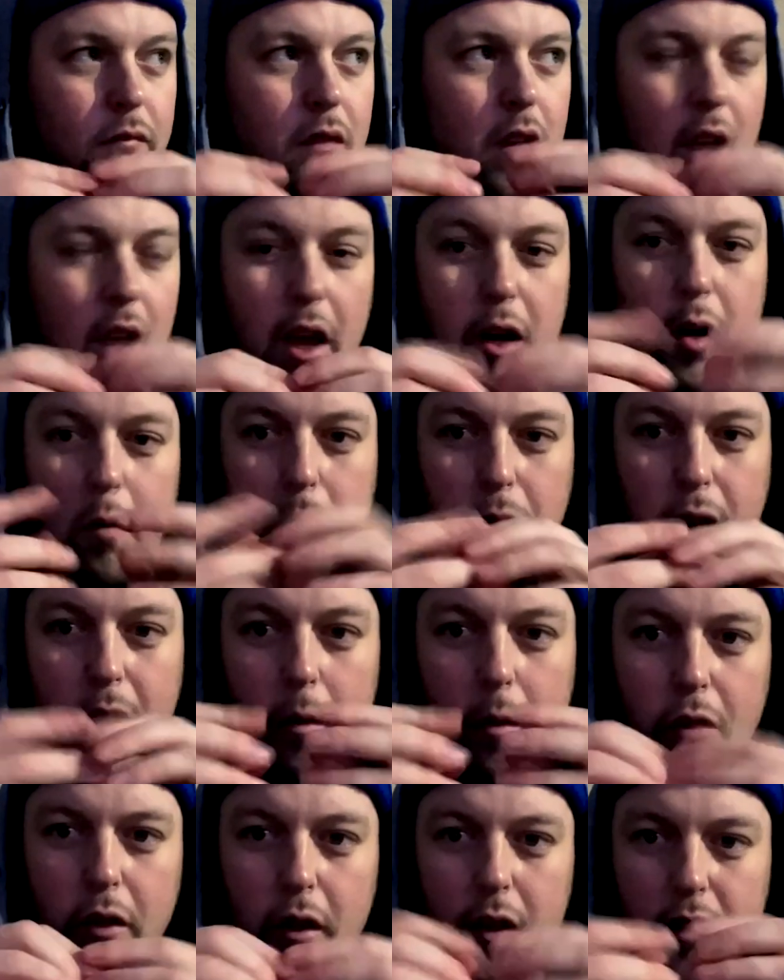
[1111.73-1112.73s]
And you play
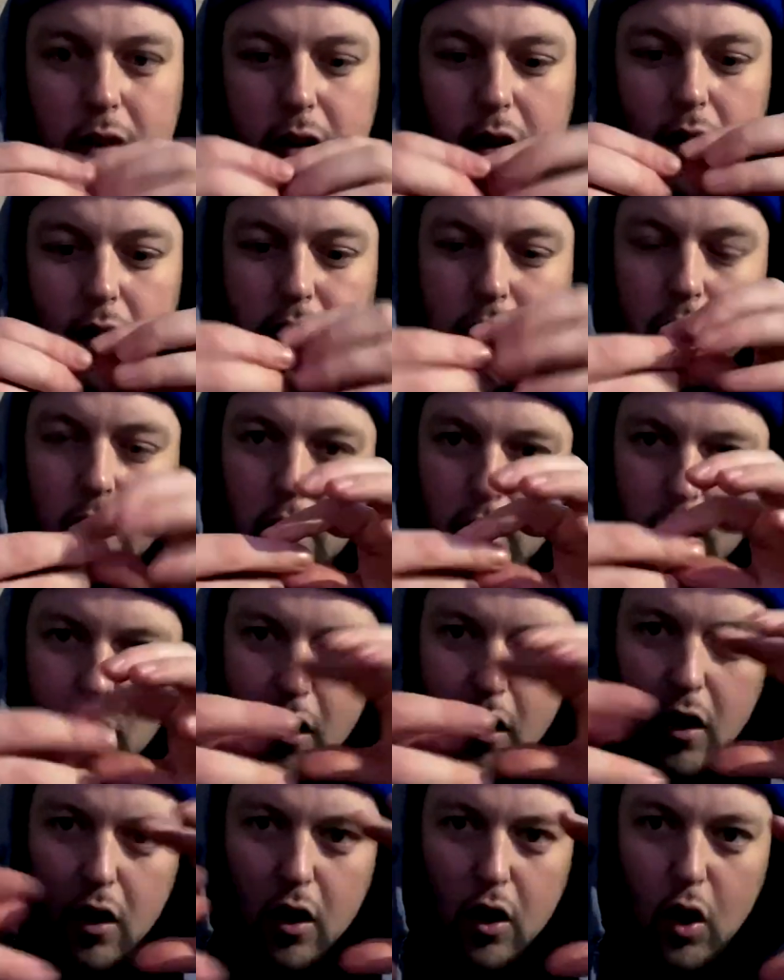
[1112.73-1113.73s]
with it until it started
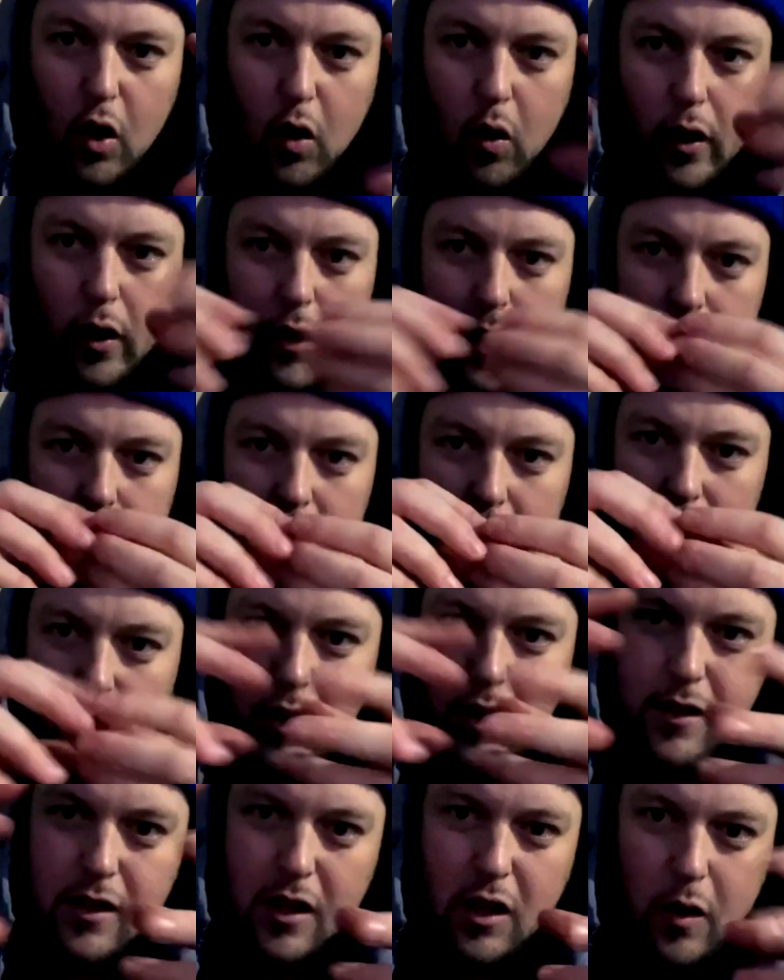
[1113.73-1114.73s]
going like
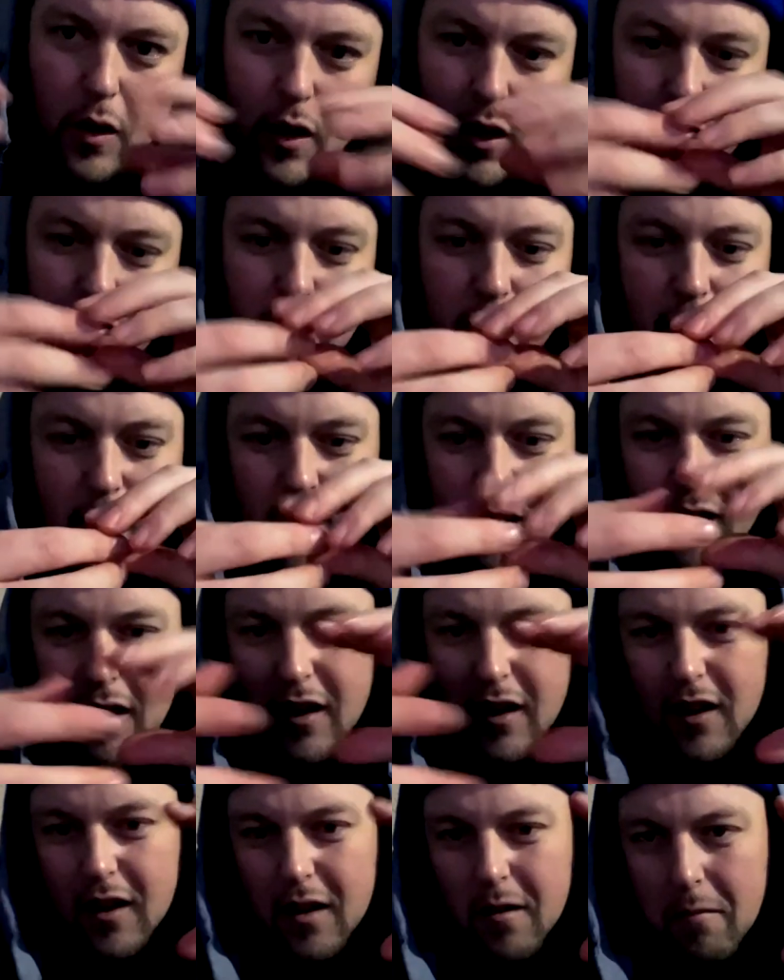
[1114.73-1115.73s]
this and you could like
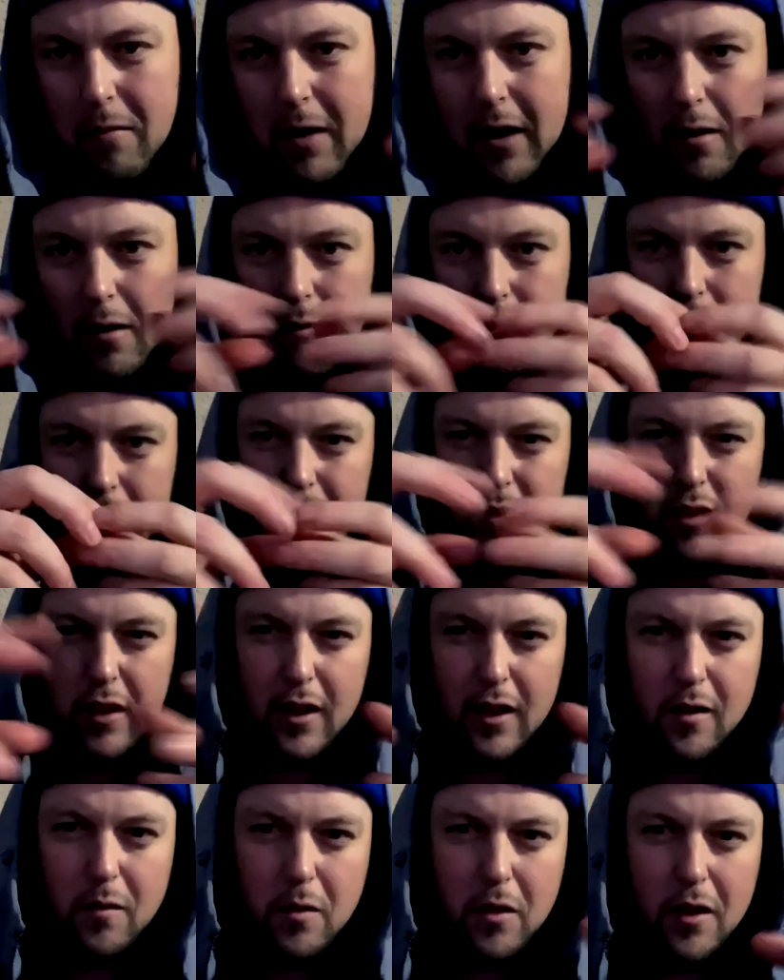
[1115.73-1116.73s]
make
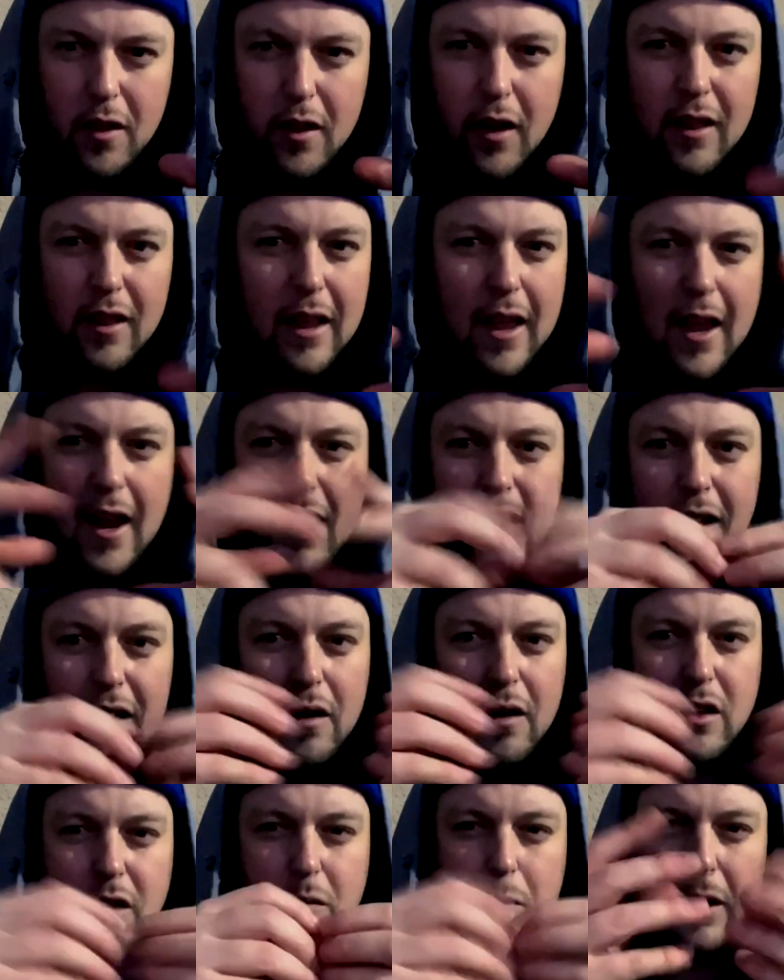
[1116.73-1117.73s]
things with it like that and it
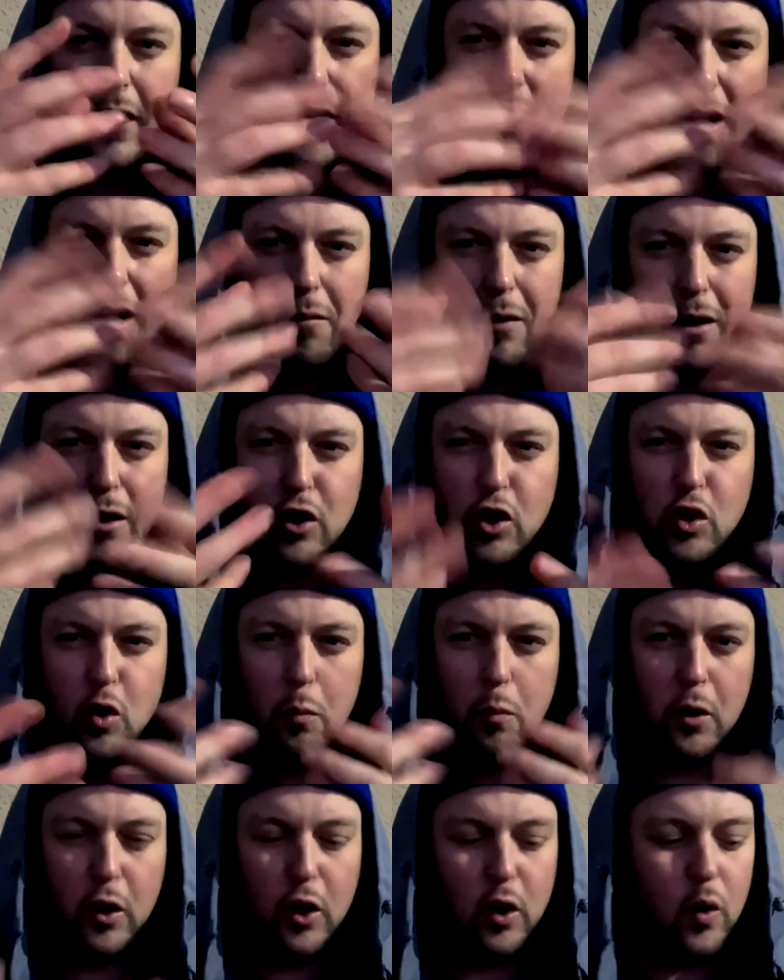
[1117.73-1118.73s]
just became like
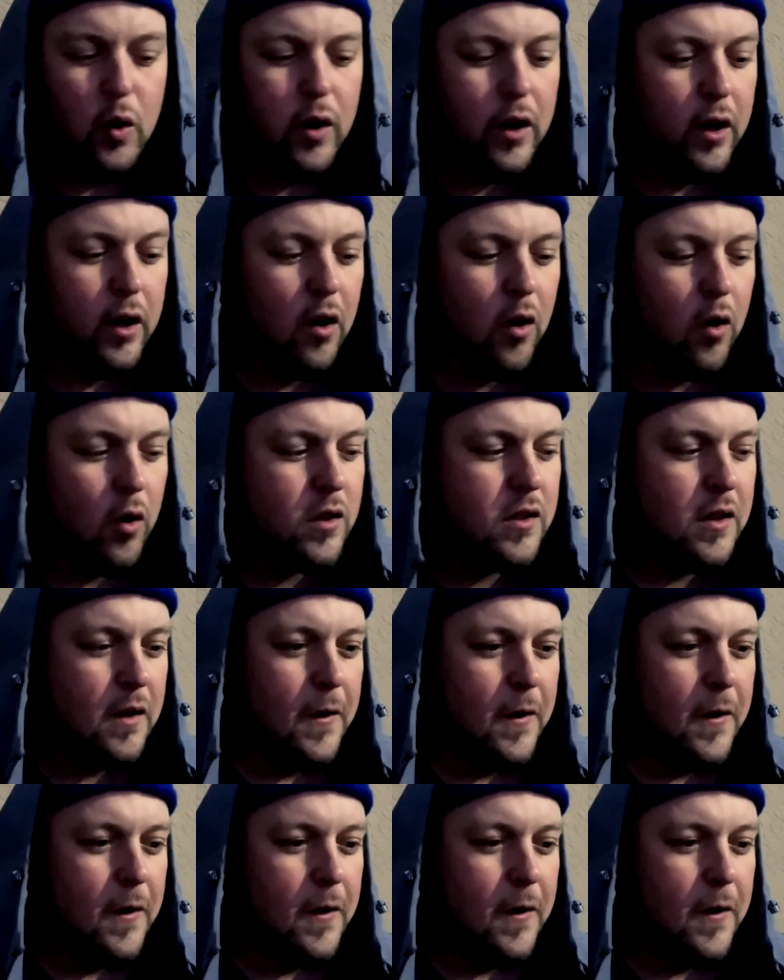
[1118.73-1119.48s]
super gooey and gross.